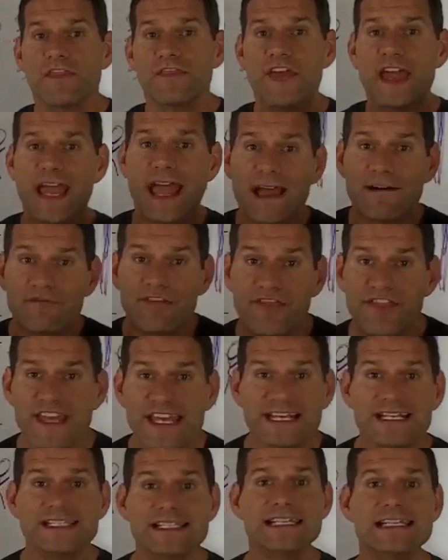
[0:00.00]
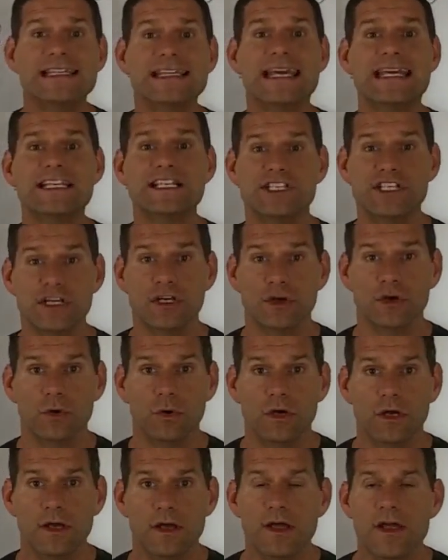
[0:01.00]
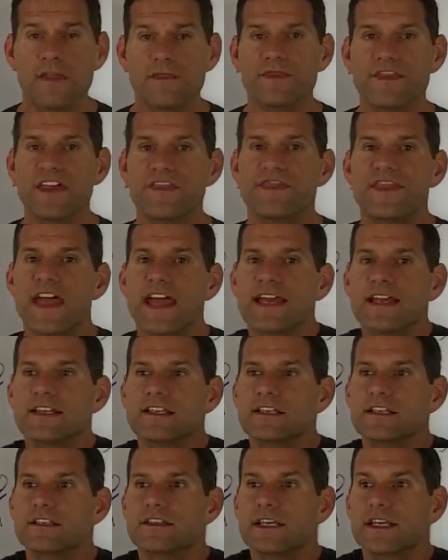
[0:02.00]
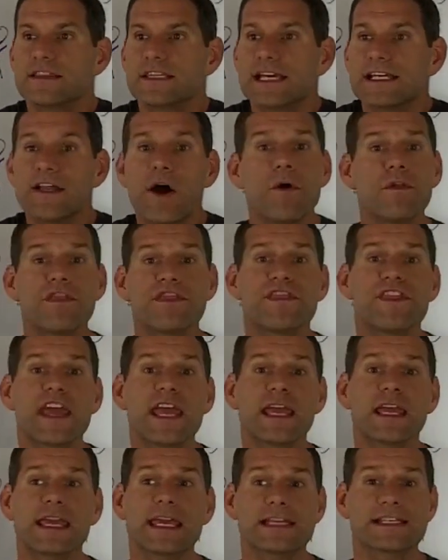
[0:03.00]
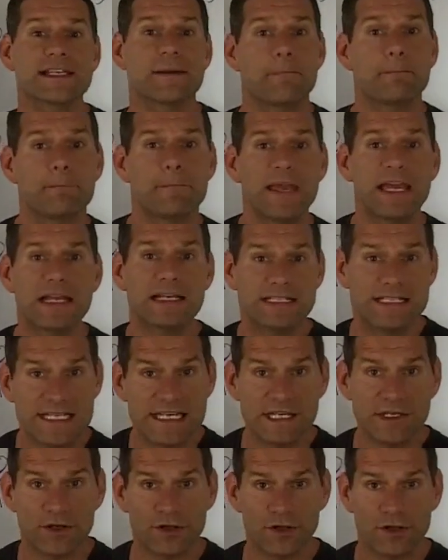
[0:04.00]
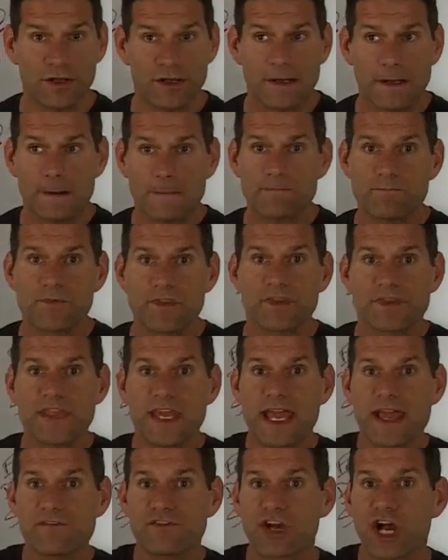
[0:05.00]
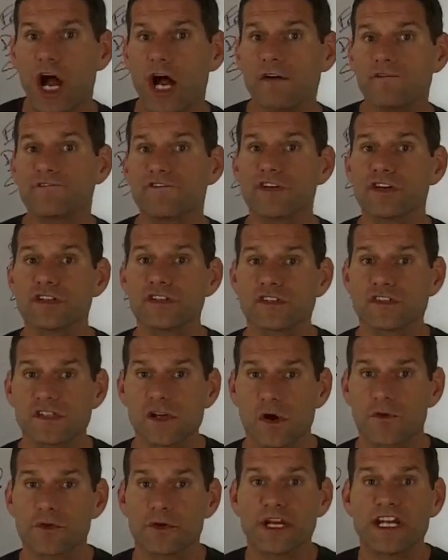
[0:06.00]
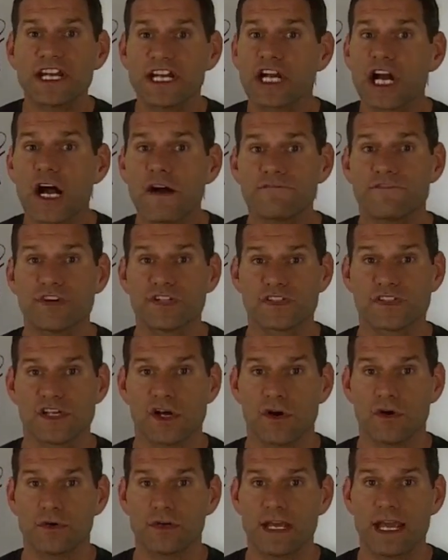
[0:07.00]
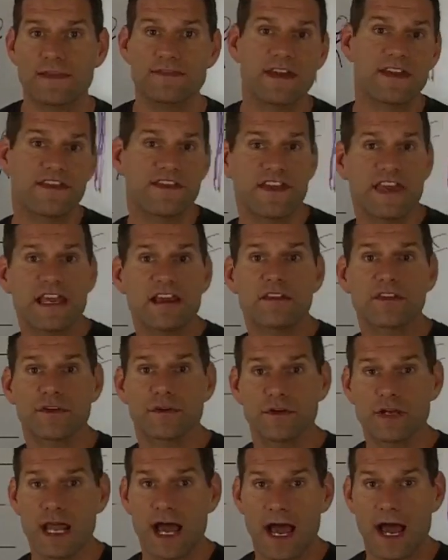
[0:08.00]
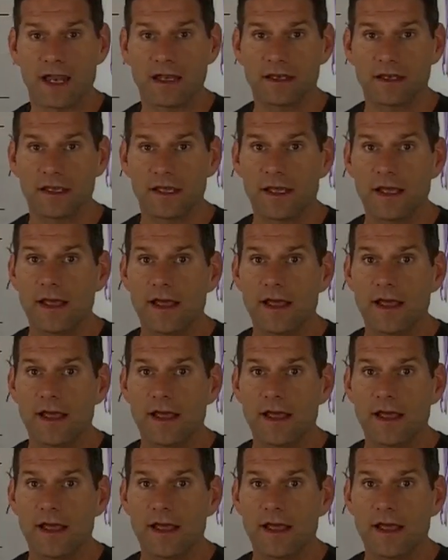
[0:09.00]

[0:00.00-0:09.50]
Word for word: They have things that they do that they, that they don't think is a big deal. They have comfort zone, they're in a comfort zone and they think they're not.